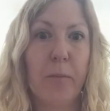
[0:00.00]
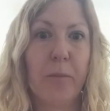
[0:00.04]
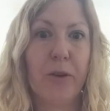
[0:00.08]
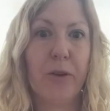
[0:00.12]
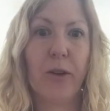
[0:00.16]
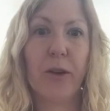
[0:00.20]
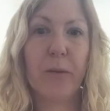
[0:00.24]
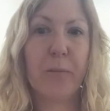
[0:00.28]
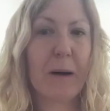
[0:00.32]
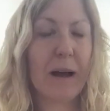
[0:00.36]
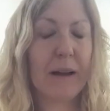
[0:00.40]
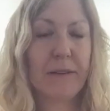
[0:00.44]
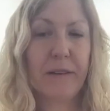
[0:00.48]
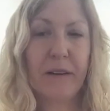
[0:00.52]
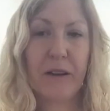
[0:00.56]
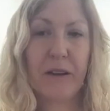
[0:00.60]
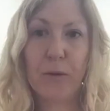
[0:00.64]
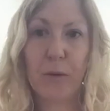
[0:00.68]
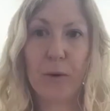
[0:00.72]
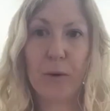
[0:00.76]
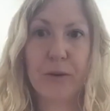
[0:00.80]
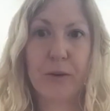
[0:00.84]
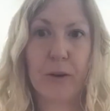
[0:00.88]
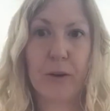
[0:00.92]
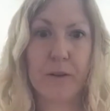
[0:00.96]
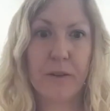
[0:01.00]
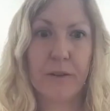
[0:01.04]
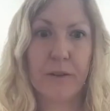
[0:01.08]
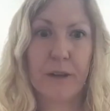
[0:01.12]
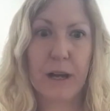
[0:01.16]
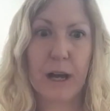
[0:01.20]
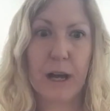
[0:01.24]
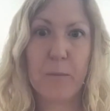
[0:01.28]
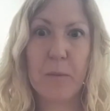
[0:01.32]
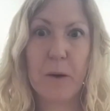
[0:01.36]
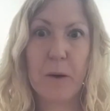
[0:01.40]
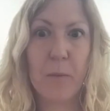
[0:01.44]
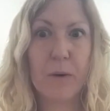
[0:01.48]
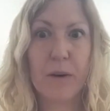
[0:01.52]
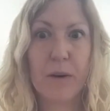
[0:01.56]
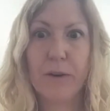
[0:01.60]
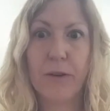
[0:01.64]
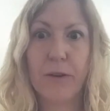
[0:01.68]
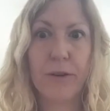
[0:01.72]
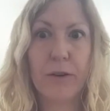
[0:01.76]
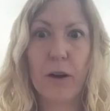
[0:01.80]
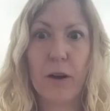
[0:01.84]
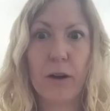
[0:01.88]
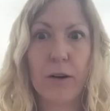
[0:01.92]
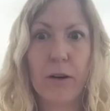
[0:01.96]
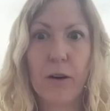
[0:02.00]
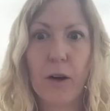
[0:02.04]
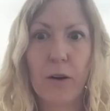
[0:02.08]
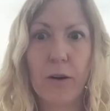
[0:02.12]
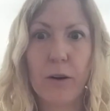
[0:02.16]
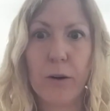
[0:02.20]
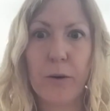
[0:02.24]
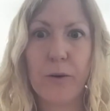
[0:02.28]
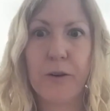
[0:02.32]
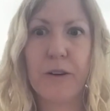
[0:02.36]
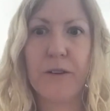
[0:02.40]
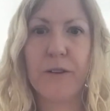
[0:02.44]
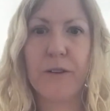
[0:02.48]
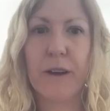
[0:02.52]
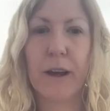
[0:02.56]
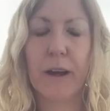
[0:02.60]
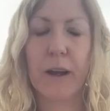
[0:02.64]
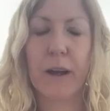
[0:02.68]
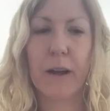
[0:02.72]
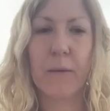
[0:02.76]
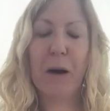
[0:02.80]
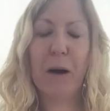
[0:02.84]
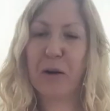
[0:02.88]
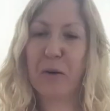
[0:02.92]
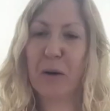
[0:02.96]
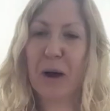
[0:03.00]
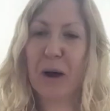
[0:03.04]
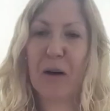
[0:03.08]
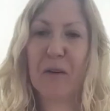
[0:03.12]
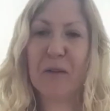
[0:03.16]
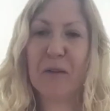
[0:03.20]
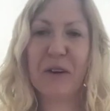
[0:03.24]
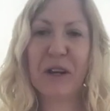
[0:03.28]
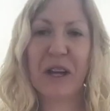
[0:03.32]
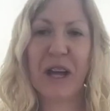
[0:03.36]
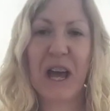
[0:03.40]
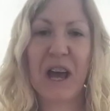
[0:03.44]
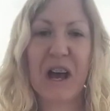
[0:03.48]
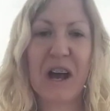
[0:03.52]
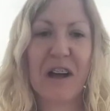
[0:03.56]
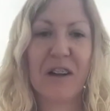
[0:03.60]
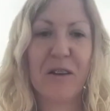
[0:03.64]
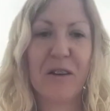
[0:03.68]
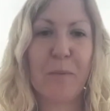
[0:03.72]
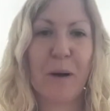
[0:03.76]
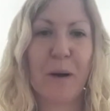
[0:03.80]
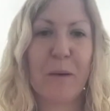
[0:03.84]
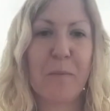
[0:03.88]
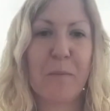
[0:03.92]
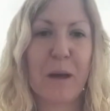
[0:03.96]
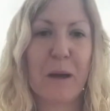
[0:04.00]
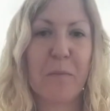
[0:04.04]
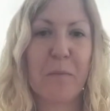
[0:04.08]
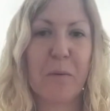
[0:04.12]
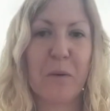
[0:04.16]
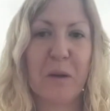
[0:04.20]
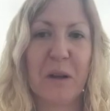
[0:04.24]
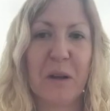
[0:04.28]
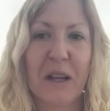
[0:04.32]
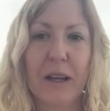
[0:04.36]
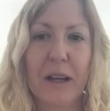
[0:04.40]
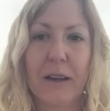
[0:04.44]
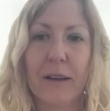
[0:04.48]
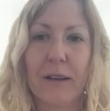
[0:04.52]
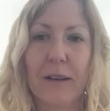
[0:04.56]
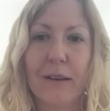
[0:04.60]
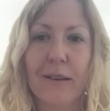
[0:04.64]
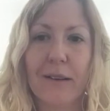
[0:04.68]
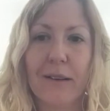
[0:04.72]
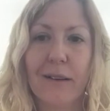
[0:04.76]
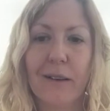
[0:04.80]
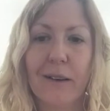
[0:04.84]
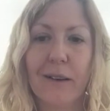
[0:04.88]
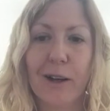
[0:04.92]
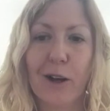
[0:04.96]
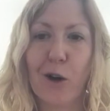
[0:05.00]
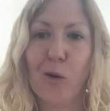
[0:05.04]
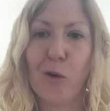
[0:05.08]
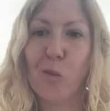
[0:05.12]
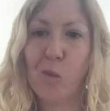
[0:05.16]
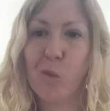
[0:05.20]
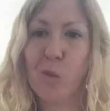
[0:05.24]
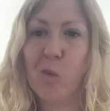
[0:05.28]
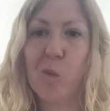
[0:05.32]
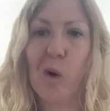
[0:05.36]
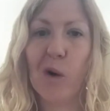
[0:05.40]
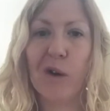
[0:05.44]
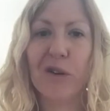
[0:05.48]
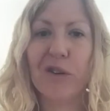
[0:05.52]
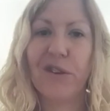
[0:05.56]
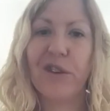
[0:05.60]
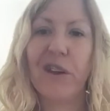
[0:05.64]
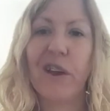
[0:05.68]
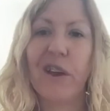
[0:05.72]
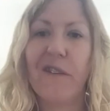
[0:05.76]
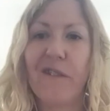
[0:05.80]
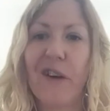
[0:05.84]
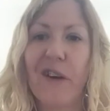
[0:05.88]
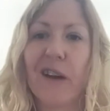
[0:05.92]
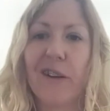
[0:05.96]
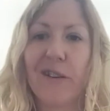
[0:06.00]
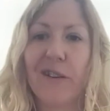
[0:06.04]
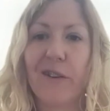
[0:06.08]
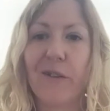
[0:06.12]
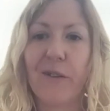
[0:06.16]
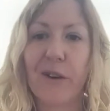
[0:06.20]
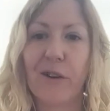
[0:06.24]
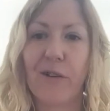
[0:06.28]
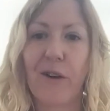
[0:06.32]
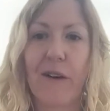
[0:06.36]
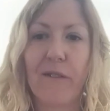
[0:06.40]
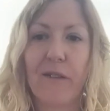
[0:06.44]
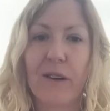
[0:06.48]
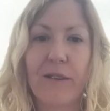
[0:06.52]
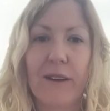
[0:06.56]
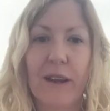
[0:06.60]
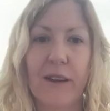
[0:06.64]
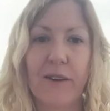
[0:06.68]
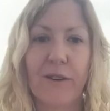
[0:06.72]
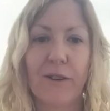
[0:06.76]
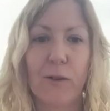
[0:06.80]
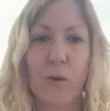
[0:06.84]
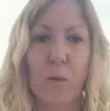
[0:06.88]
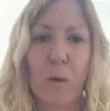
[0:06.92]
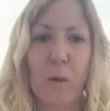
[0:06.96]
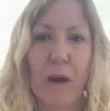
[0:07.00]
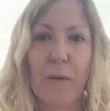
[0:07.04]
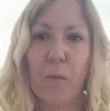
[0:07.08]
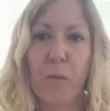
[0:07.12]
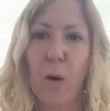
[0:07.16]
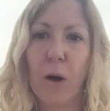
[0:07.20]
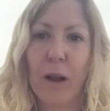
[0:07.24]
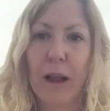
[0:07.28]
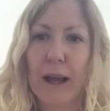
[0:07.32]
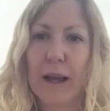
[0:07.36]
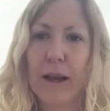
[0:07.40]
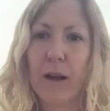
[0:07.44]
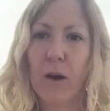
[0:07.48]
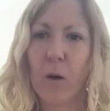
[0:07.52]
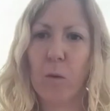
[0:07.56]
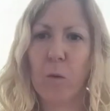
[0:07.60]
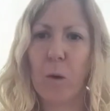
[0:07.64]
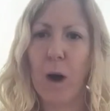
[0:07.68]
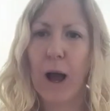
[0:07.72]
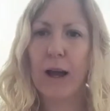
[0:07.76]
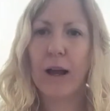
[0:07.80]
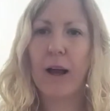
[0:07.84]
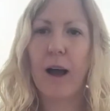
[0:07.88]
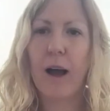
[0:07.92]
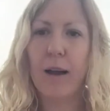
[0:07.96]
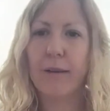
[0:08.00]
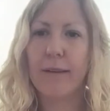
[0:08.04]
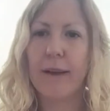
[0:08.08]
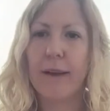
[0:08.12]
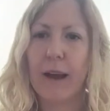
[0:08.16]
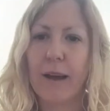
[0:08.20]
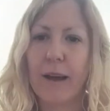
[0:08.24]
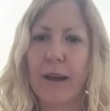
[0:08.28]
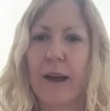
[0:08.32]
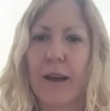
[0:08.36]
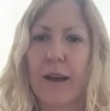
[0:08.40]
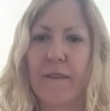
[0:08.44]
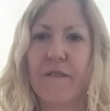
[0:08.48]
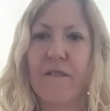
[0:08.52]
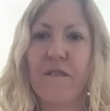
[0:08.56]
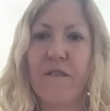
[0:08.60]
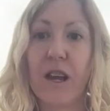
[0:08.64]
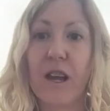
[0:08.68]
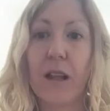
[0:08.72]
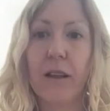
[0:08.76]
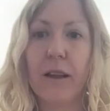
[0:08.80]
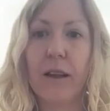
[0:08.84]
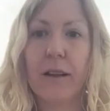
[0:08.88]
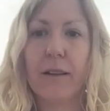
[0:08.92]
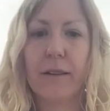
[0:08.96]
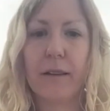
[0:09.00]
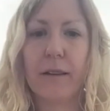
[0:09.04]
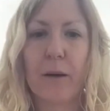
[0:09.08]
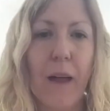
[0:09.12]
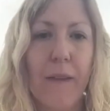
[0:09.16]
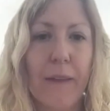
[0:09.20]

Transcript: So they're passing through us all the time and we're just not noticing. I quite often get asked by people like, what's the effect of a gravitational wave? Why can't I kind of feel it?